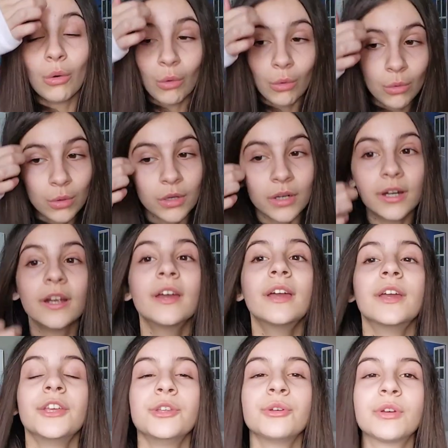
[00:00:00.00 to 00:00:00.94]
Or
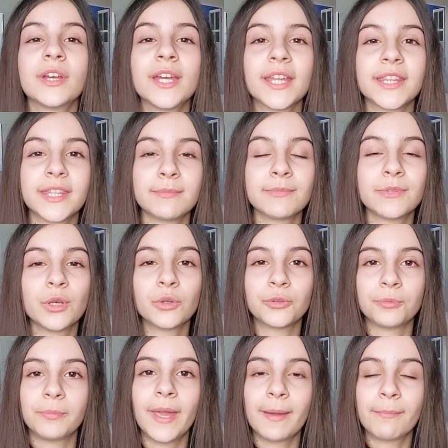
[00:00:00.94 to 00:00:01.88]
you can get them
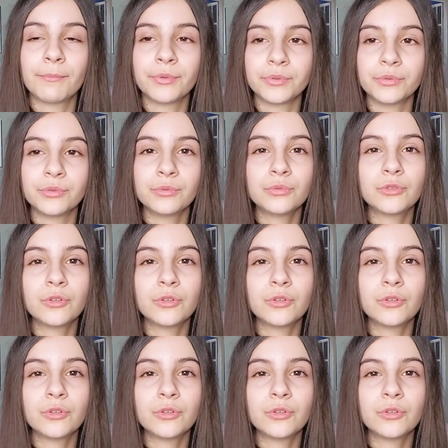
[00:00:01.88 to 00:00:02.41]
those bamboo